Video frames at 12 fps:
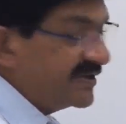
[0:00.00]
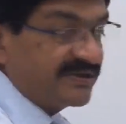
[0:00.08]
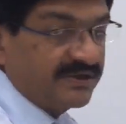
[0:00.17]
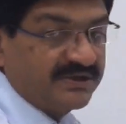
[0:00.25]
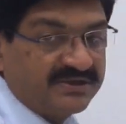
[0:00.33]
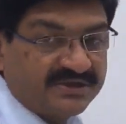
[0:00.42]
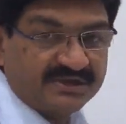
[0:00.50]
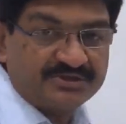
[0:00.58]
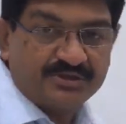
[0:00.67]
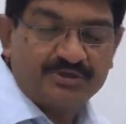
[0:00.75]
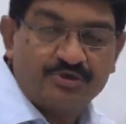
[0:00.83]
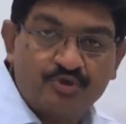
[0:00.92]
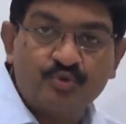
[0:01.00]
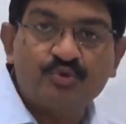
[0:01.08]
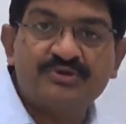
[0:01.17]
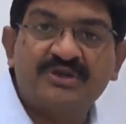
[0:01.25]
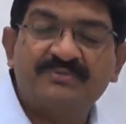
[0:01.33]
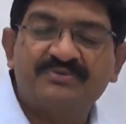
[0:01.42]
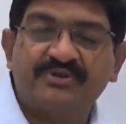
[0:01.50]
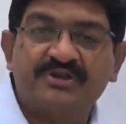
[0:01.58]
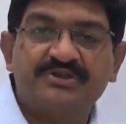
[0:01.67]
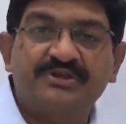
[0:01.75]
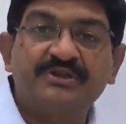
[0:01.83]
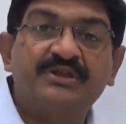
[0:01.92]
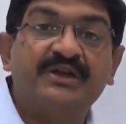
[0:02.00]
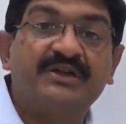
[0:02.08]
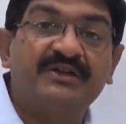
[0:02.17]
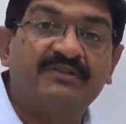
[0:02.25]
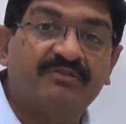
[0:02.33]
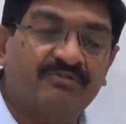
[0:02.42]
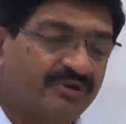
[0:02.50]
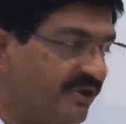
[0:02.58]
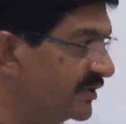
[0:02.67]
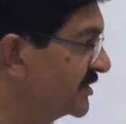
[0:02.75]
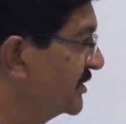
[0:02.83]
is under section 2 subsection 33.